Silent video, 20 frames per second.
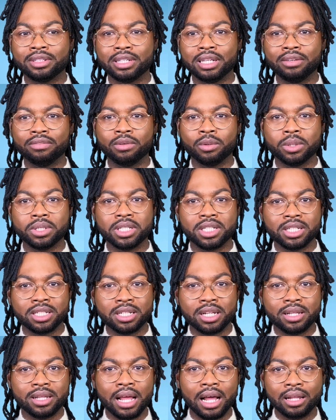even when she
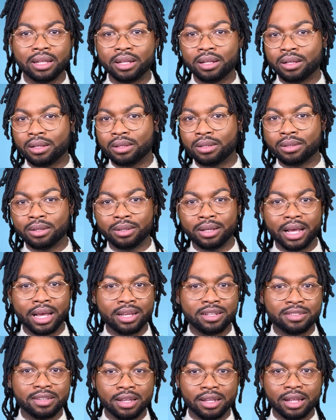did that little
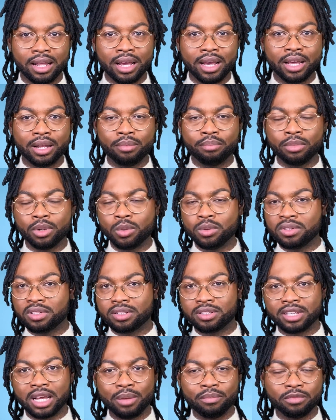exit line, boots,
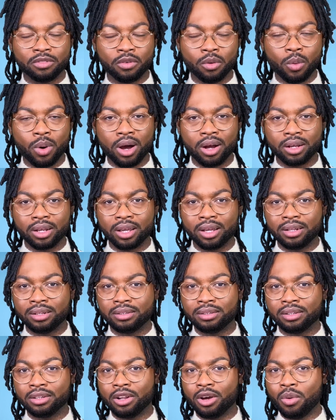it's time for
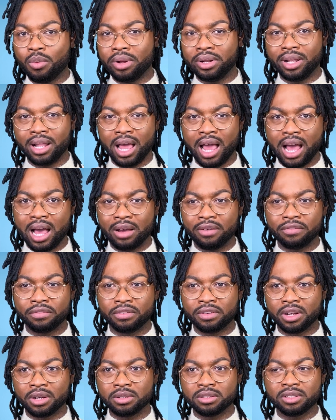walking, no one
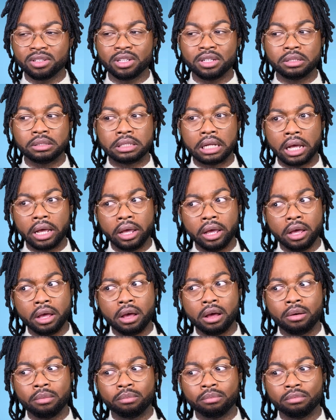laughed. I was like,
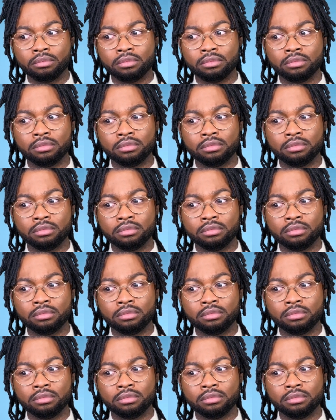damn.